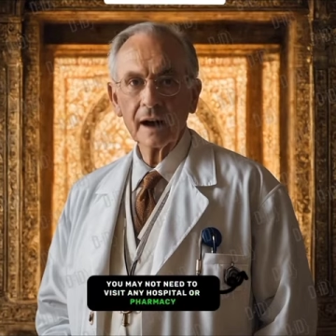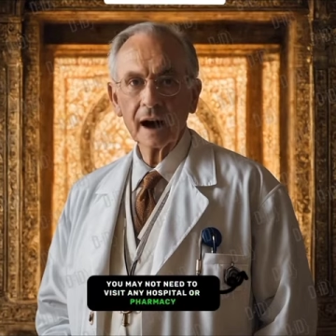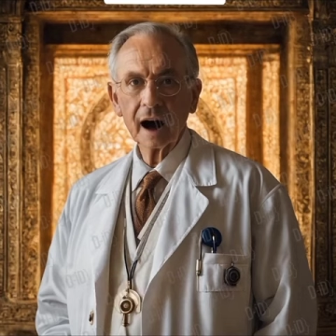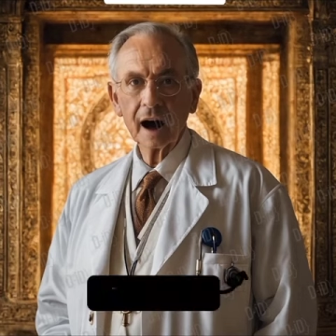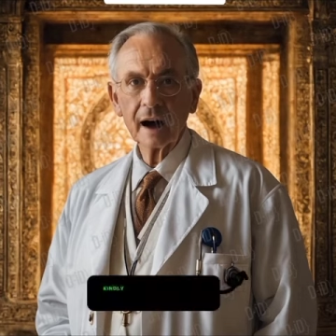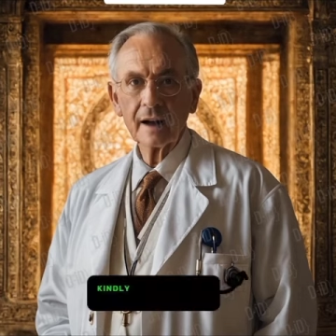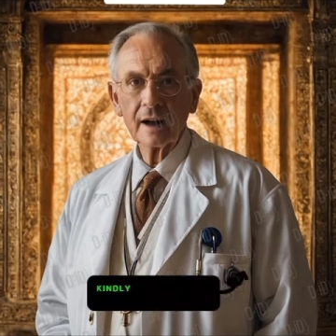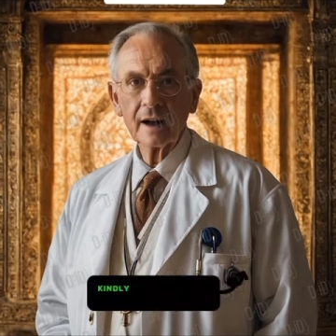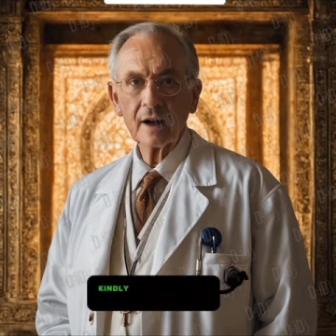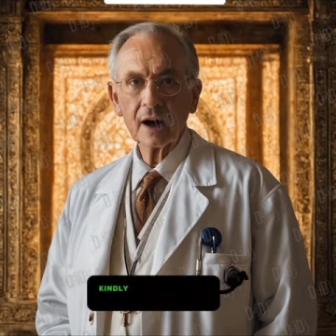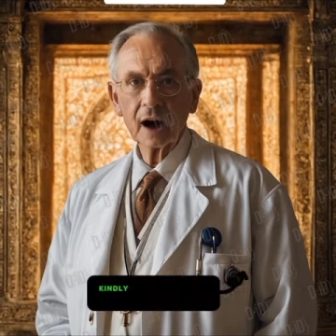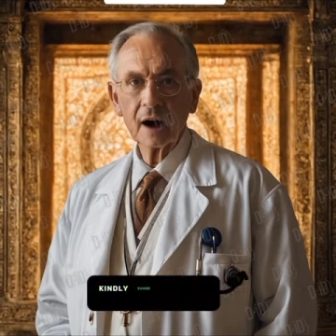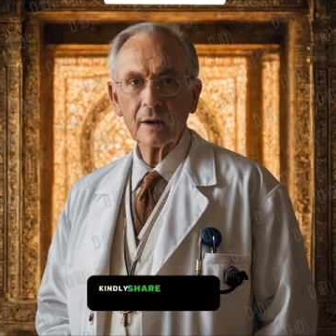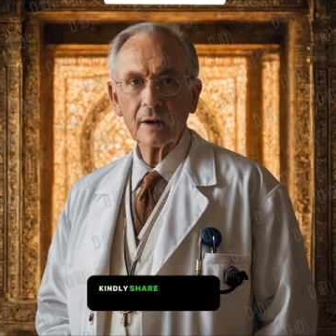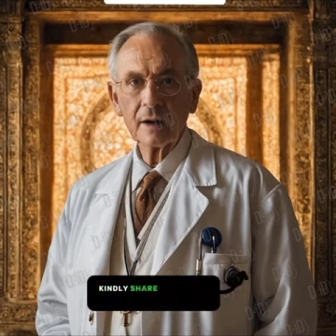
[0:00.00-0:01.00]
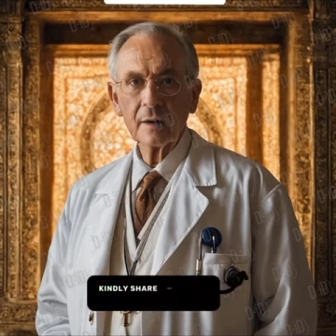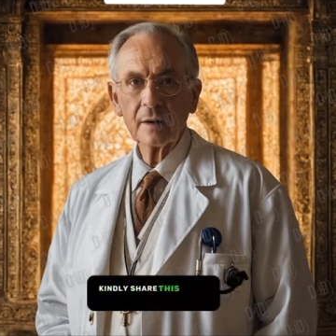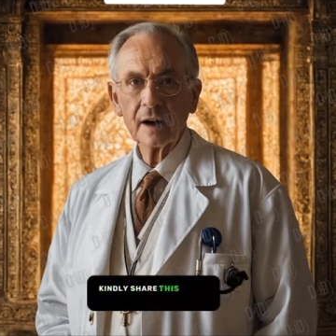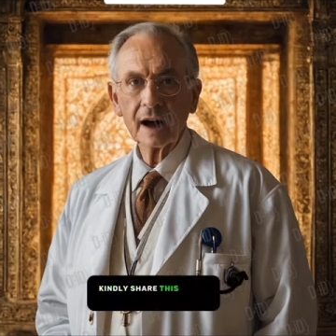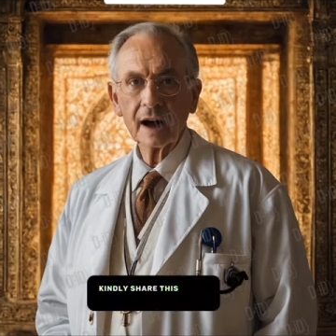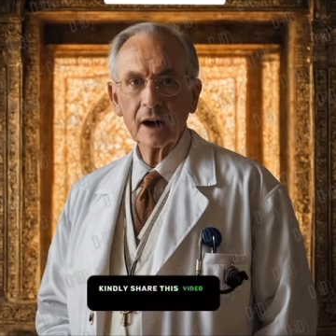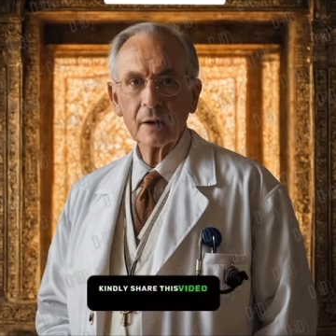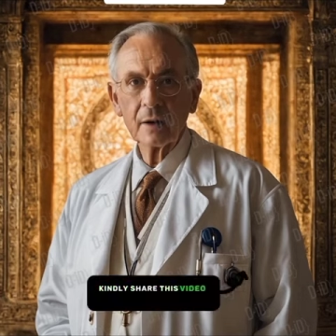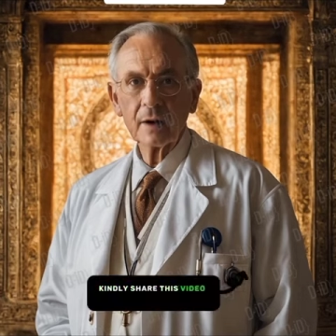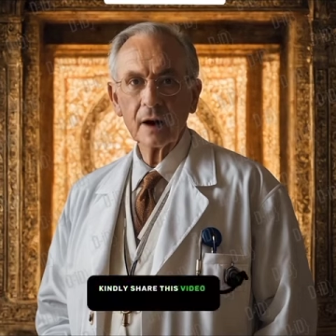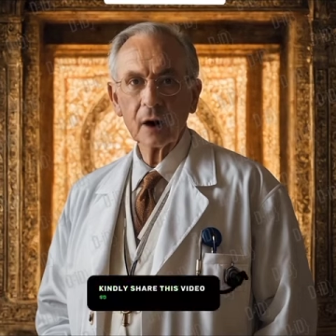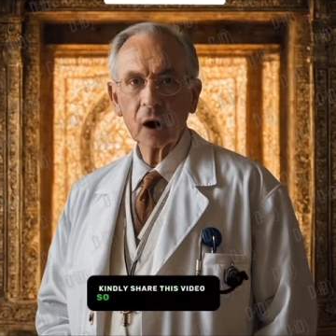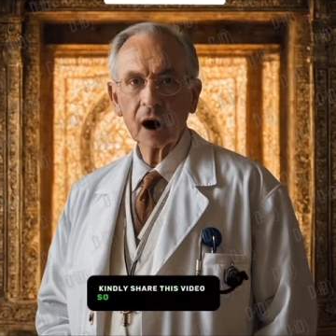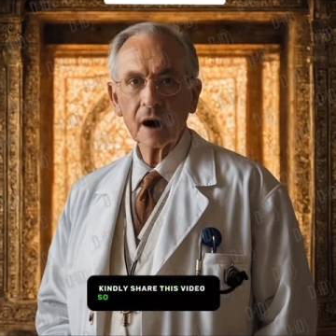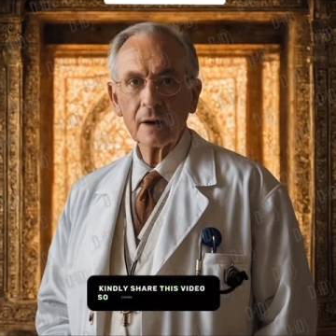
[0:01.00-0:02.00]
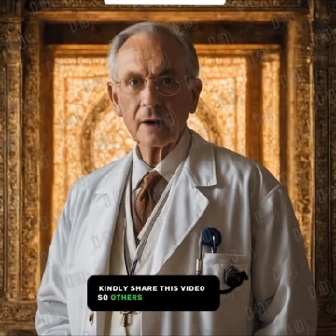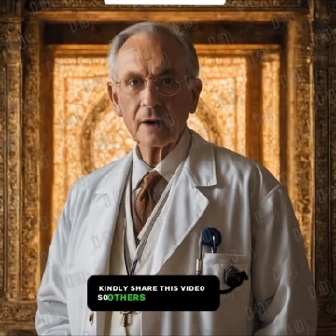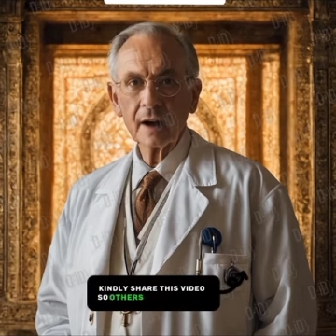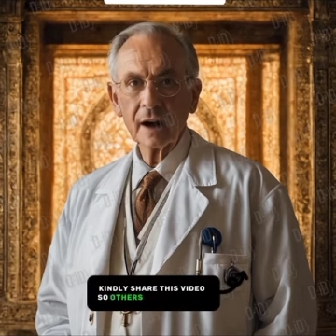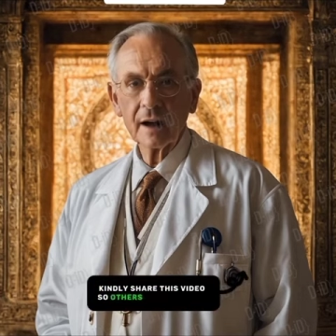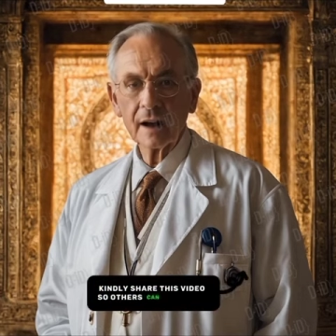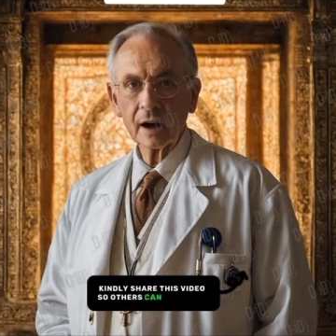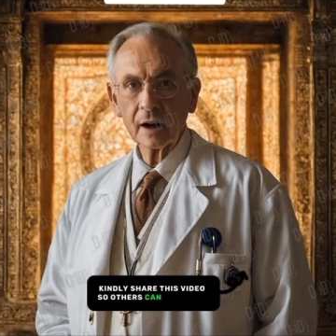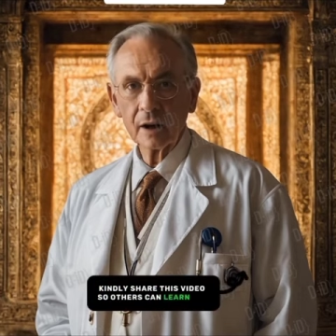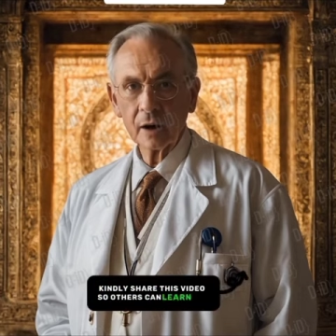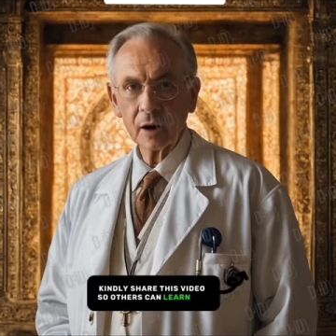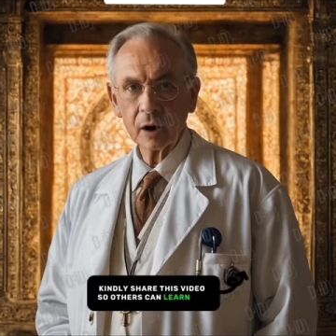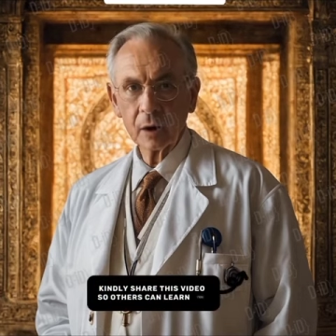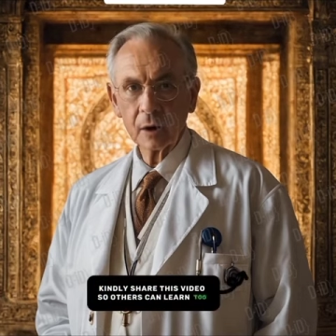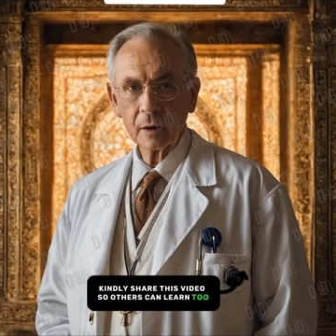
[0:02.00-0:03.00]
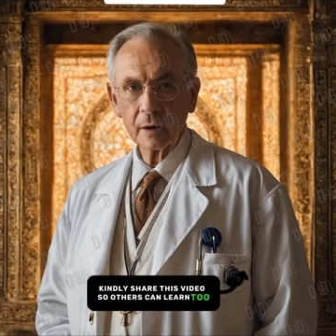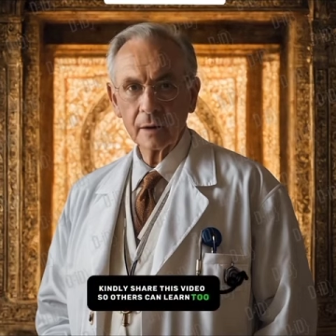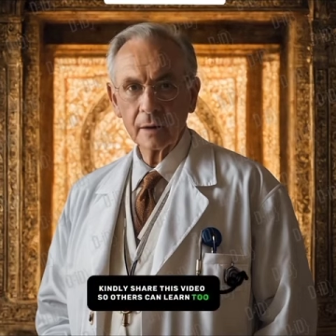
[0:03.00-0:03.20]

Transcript: Kindly share this video so others can learn too.